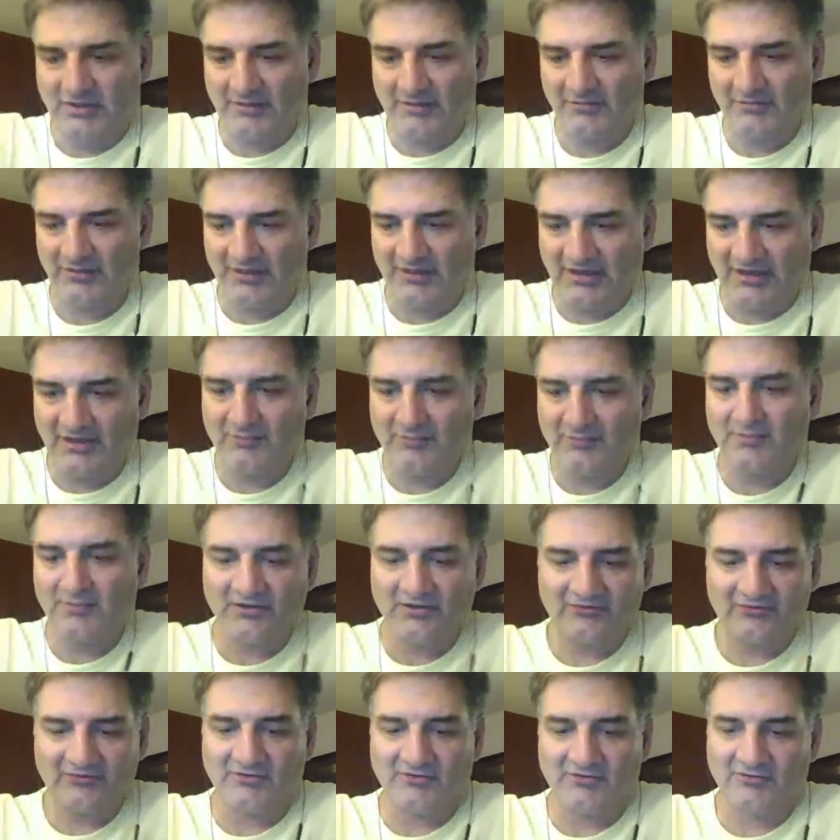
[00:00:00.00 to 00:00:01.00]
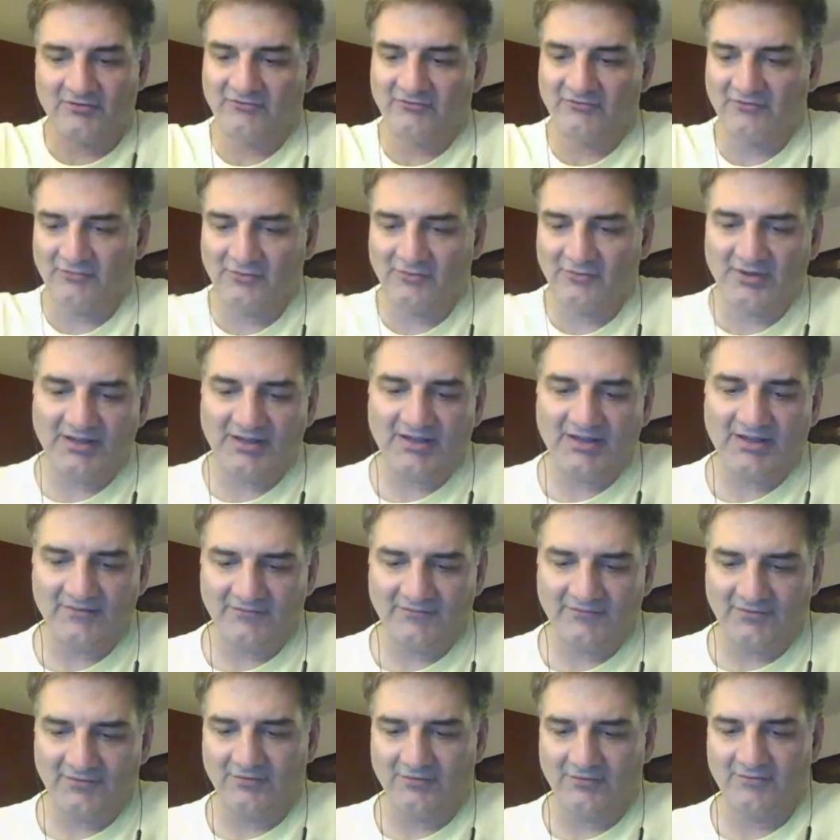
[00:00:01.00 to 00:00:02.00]
to end my turn. So what I have
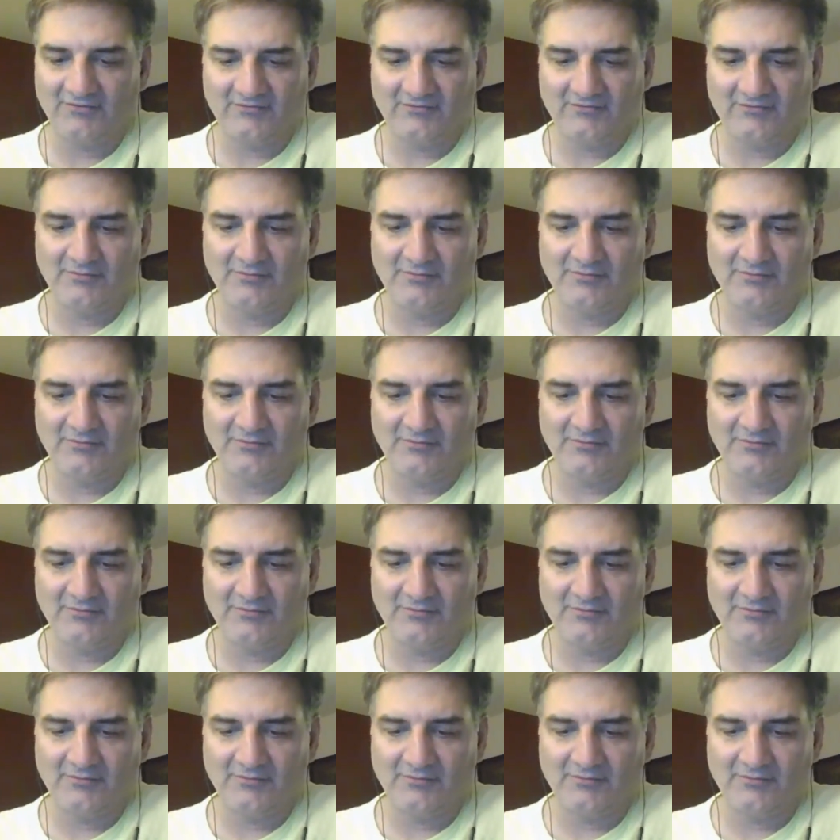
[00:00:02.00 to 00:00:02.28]
here is a